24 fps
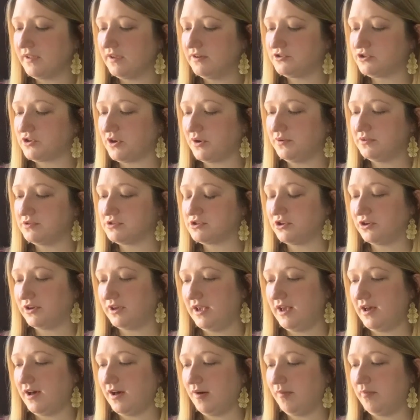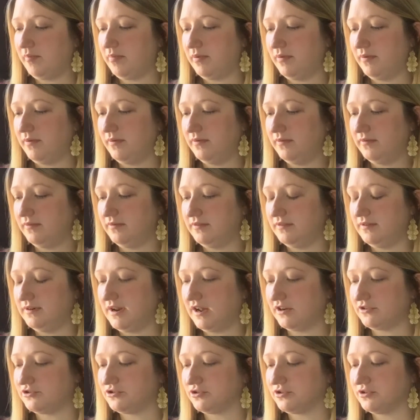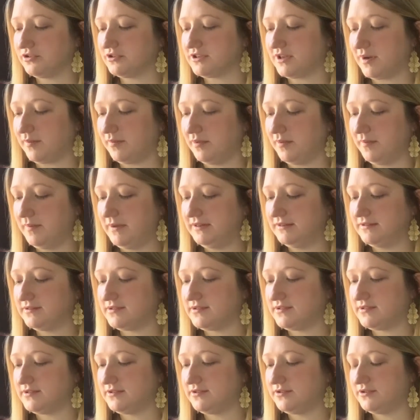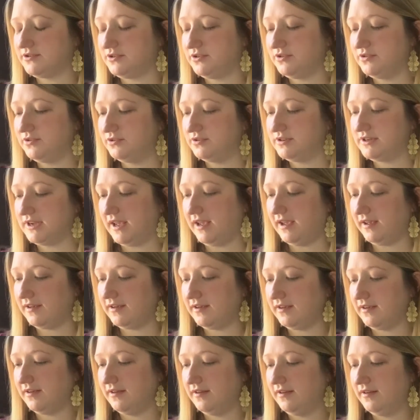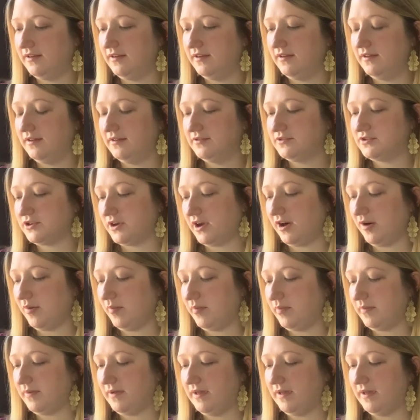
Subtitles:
So I was looking up natural supplements to take to help.